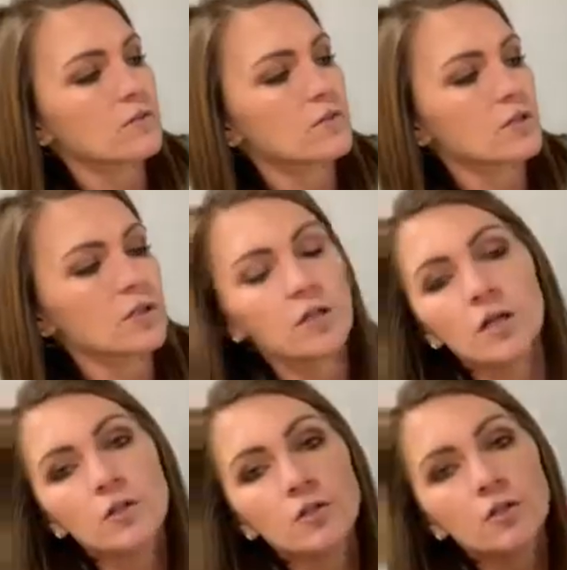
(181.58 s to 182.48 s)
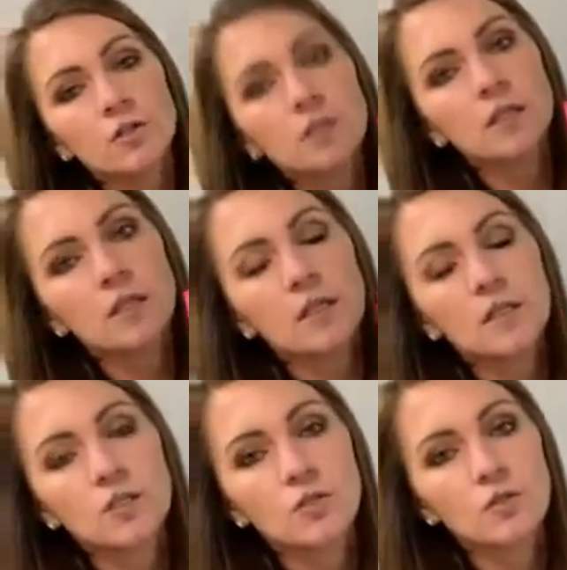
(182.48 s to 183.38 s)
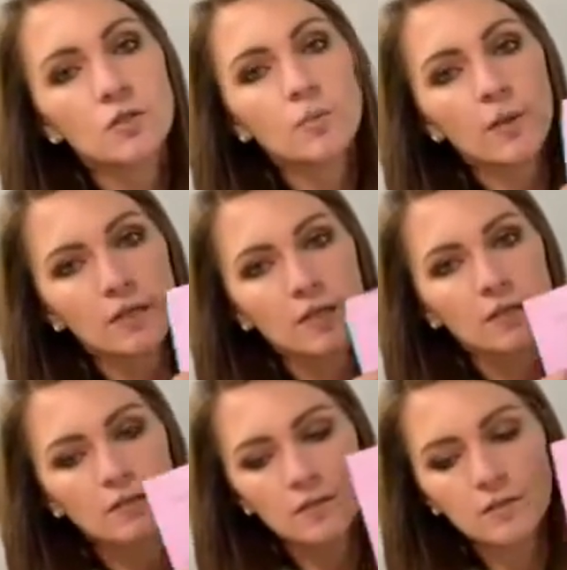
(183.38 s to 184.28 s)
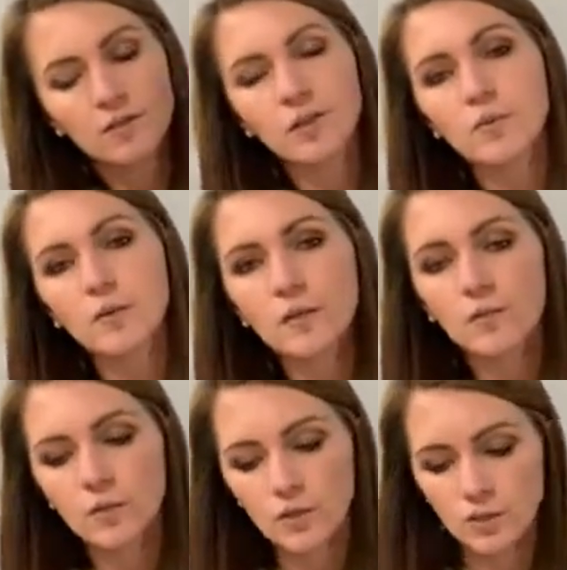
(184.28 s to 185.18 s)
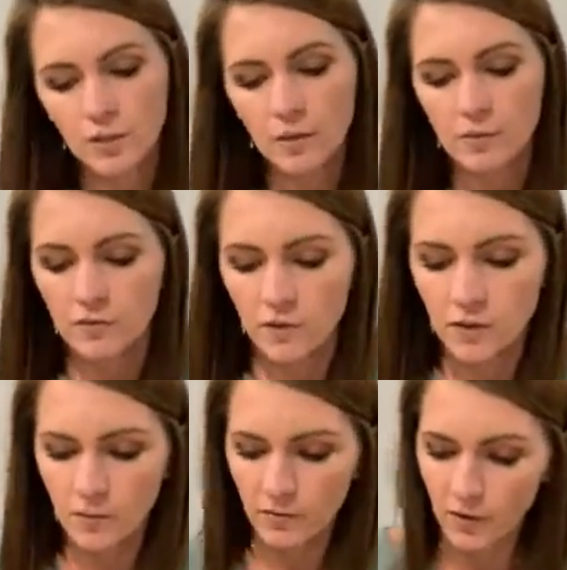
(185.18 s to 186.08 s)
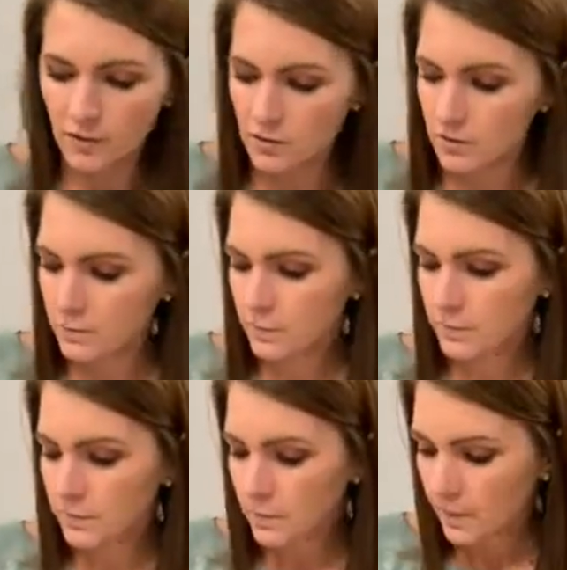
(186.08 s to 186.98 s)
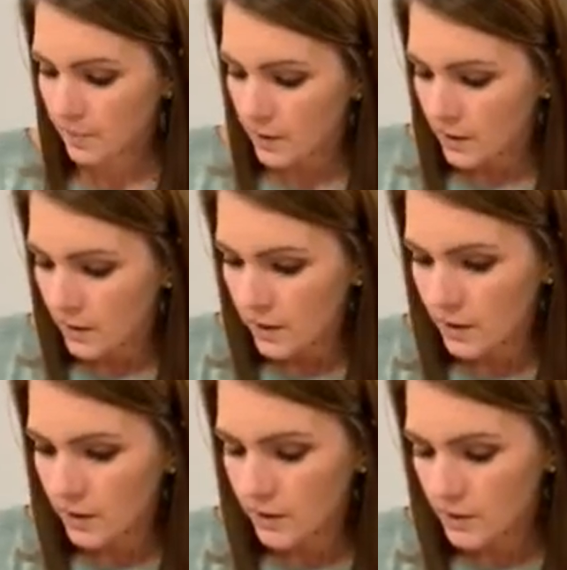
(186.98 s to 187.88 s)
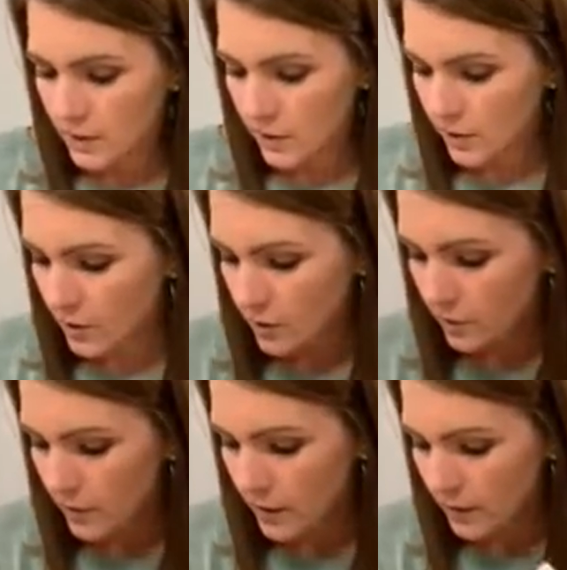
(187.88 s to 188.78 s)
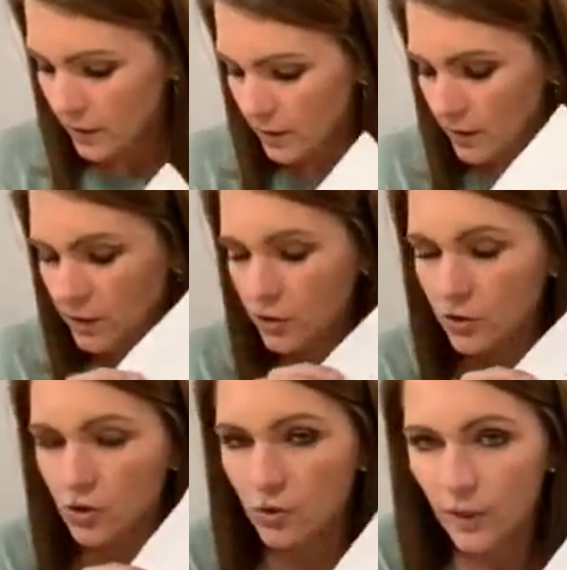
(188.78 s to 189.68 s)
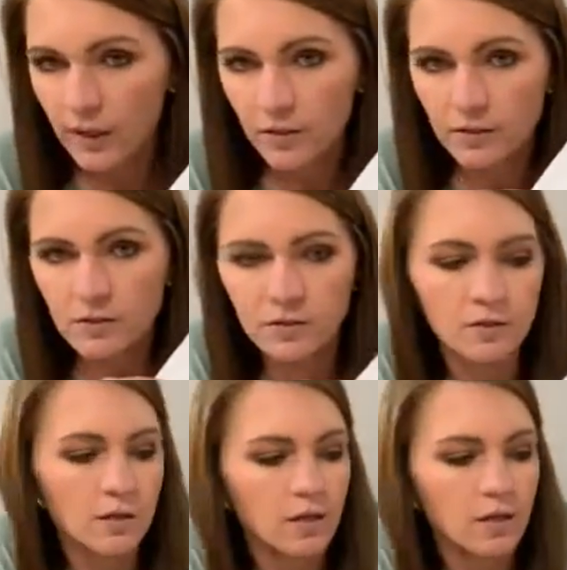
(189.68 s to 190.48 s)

of their colors into the bucket. And you can play that 1 or 2 times if it goes by fast. The 3rd week is your squares.